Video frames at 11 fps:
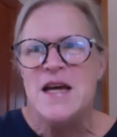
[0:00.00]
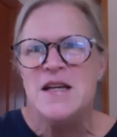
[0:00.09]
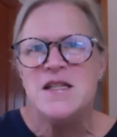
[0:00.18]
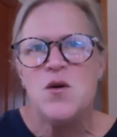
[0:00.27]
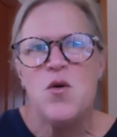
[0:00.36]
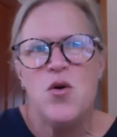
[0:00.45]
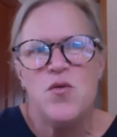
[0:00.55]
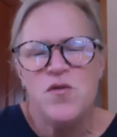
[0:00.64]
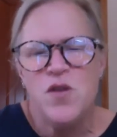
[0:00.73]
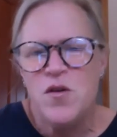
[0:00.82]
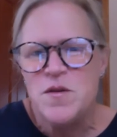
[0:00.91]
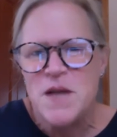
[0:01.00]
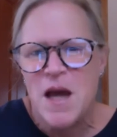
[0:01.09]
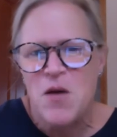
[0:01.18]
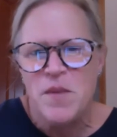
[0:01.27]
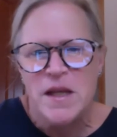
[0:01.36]
so who knows
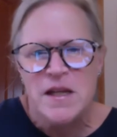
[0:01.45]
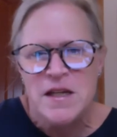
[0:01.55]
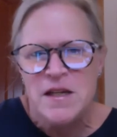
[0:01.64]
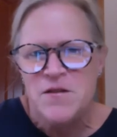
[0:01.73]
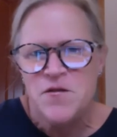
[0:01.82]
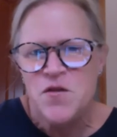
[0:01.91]
how many